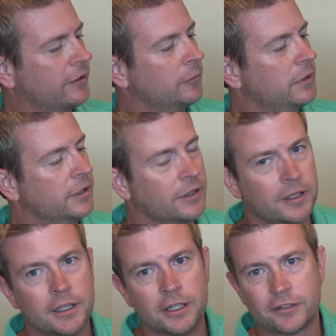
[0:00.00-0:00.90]
it. I mean,
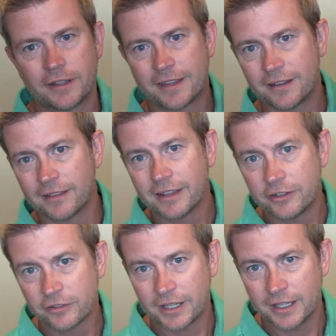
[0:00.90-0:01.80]
it's got that
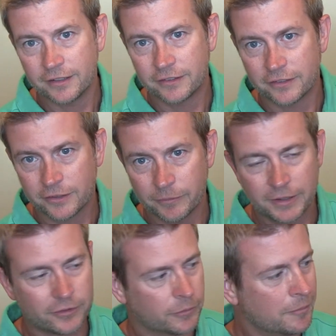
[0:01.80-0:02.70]
laser guidance system
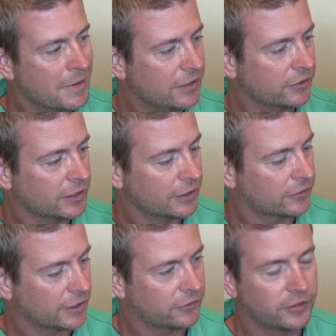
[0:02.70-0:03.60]
that is amazing.
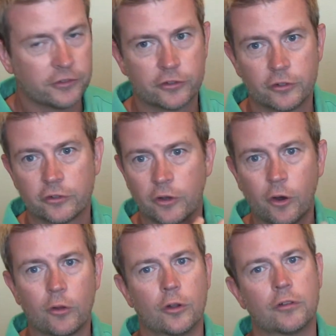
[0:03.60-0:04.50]
It's got sensors
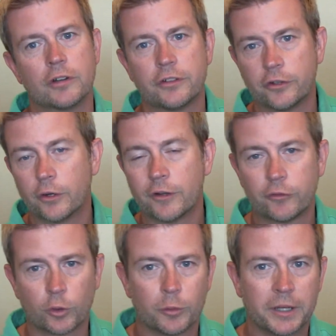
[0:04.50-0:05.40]
all over it, so you don't
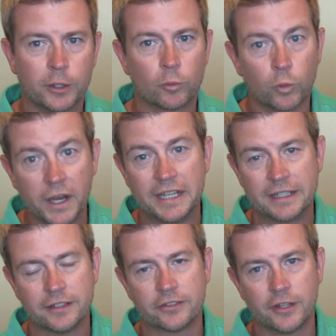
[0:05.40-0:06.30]
have to worry about it
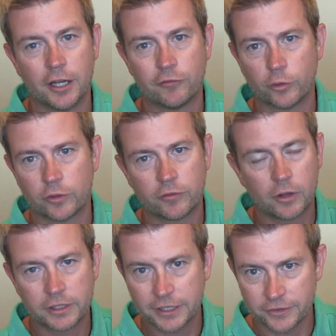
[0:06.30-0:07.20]
running into stuff or
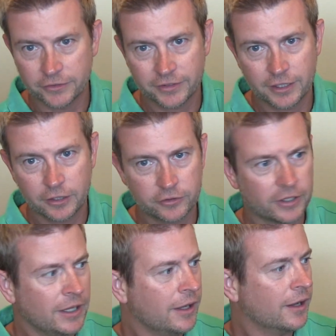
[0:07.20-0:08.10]
falling down the
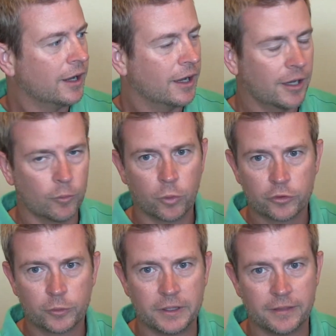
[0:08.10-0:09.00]
stairs. Uh,
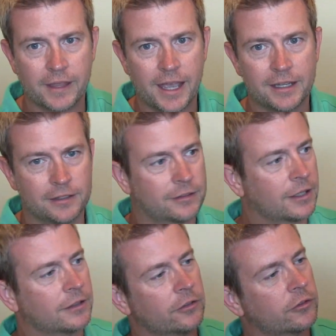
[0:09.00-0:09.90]
won't do any of that. It's
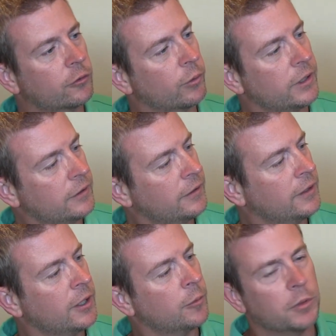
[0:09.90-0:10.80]
got these great
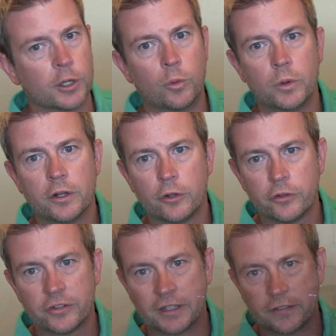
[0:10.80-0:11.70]
big
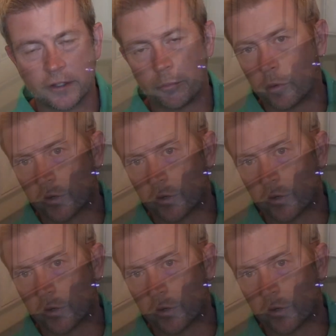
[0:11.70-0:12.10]
wheels, gets up